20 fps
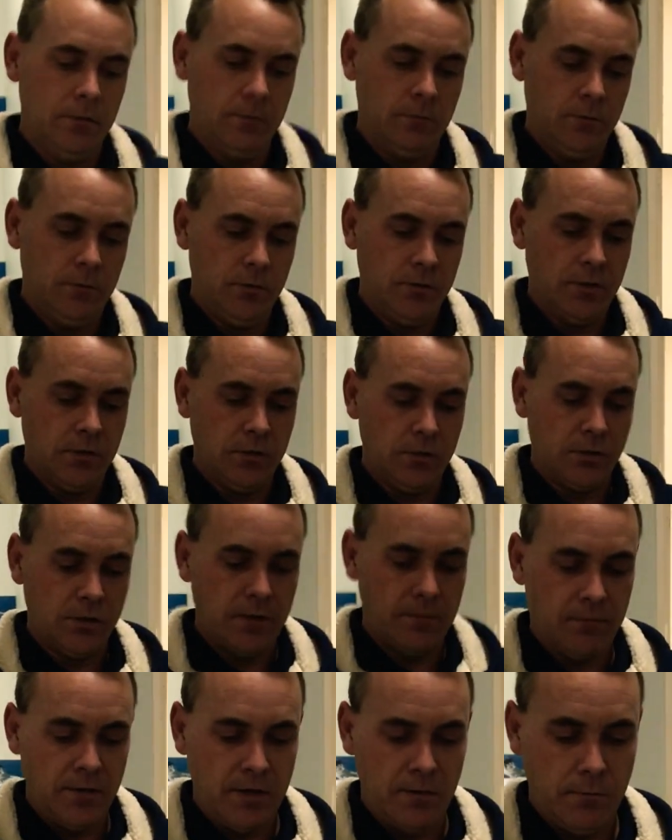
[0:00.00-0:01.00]
I'm just going to
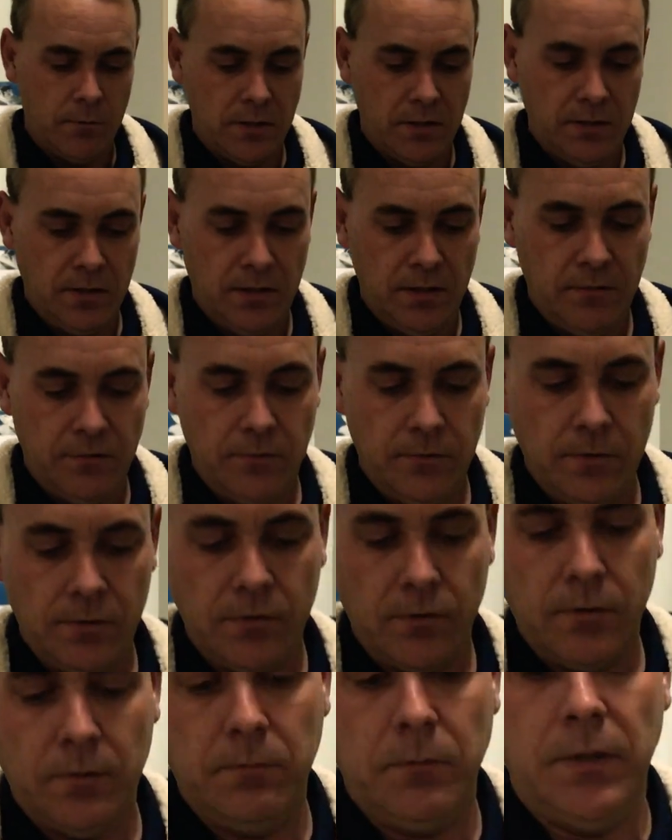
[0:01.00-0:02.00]
shove that one in there for the
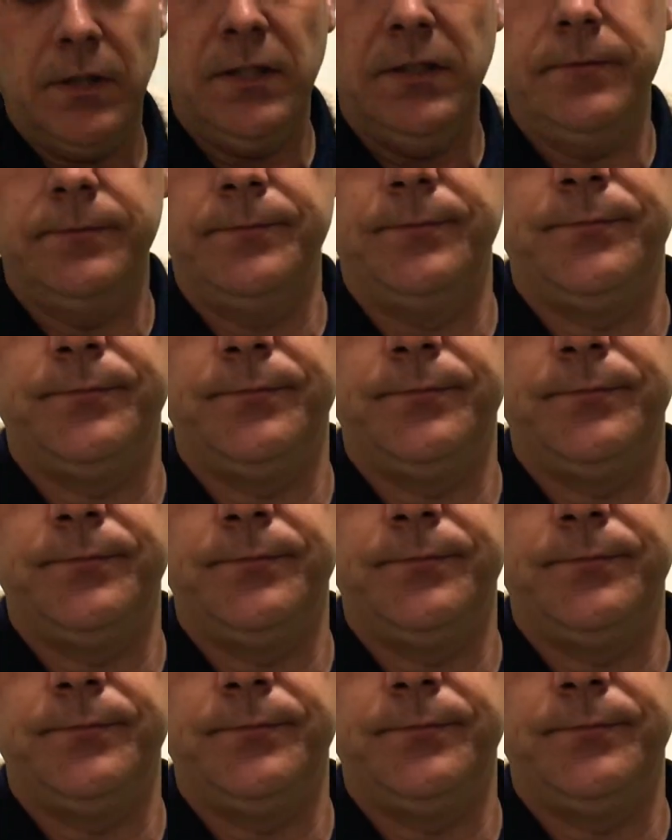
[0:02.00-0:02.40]
time being.